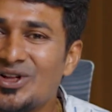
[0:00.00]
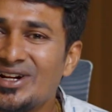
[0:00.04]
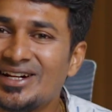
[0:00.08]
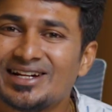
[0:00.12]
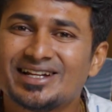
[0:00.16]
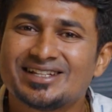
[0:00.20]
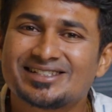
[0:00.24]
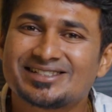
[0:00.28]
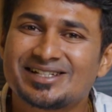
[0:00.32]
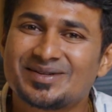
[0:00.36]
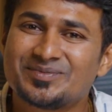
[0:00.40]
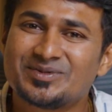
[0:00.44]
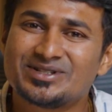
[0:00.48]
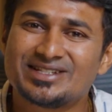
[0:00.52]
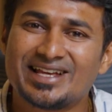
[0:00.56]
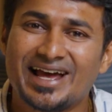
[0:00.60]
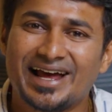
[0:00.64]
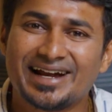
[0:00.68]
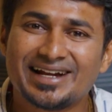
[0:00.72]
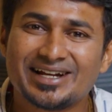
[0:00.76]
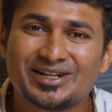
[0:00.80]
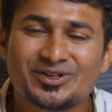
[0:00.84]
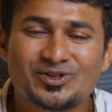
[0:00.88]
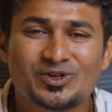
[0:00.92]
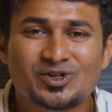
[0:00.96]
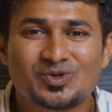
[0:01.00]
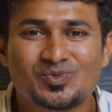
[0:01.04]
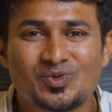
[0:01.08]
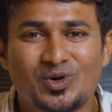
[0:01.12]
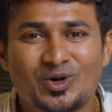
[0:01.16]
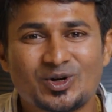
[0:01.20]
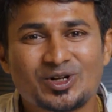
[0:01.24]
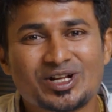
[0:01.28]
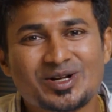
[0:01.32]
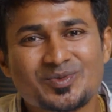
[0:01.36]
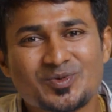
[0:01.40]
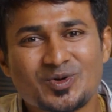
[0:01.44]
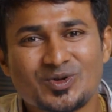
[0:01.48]
that Nestup is handling your
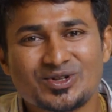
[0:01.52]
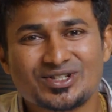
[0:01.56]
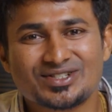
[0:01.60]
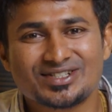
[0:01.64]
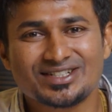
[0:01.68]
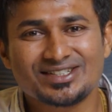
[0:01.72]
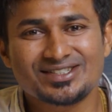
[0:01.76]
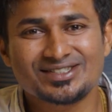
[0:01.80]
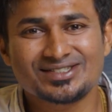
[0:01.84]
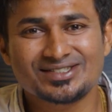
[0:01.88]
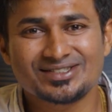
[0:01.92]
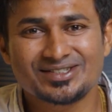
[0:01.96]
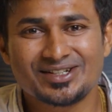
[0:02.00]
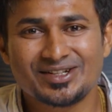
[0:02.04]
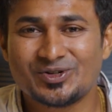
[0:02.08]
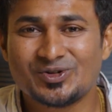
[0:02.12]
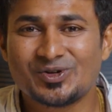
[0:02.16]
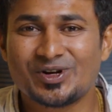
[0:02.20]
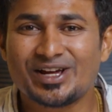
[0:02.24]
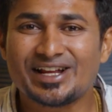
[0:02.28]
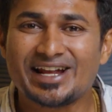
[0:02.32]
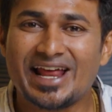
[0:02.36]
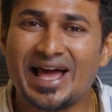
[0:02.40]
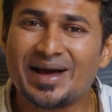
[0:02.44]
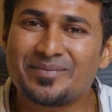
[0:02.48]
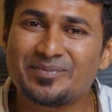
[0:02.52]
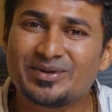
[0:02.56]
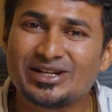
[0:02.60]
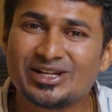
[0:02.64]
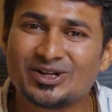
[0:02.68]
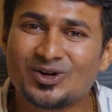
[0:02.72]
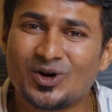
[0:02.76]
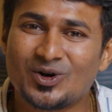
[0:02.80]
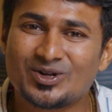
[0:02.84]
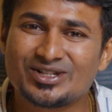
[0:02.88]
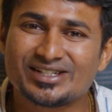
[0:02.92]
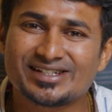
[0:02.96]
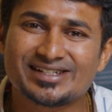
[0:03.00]
modular process, you can happily
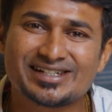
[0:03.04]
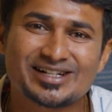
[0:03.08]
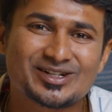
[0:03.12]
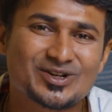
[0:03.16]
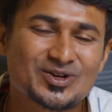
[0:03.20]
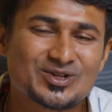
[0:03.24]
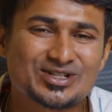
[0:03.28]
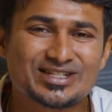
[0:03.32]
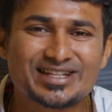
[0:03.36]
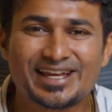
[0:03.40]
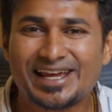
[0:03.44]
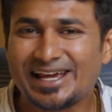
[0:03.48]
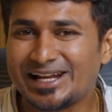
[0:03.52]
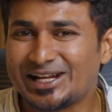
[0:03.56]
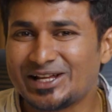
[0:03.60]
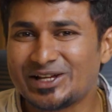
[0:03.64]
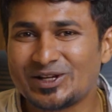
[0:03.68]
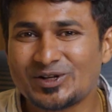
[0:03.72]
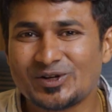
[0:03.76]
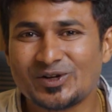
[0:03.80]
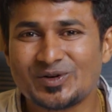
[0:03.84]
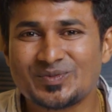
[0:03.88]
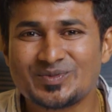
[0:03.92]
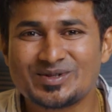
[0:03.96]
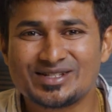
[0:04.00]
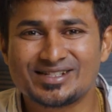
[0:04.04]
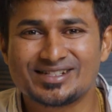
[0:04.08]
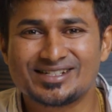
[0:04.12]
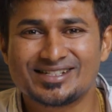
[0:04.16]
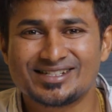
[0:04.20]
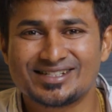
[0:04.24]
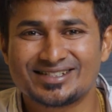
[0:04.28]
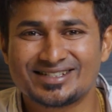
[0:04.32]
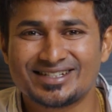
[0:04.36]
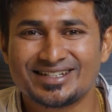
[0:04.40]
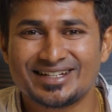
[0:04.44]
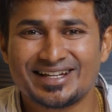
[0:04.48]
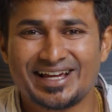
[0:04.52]
concentrate on scaling your
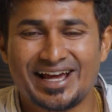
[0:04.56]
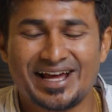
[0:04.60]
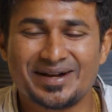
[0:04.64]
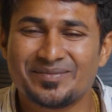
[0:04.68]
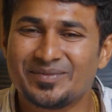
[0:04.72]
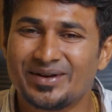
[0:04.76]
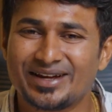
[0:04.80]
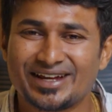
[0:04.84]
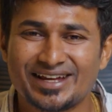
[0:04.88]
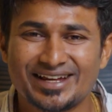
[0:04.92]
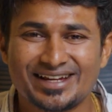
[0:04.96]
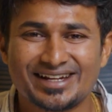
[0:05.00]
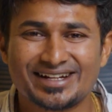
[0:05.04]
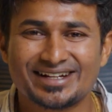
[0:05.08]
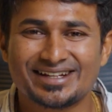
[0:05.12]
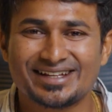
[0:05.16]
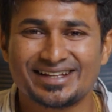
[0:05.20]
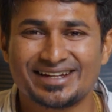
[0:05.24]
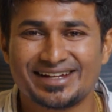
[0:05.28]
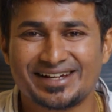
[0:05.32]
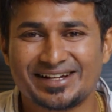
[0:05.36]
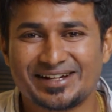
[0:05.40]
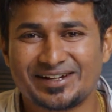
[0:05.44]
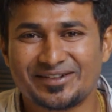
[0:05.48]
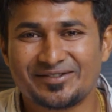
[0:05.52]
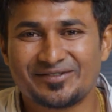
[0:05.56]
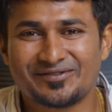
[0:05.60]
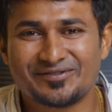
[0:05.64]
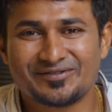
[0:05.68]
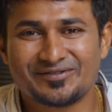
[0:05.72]
business and making it creative.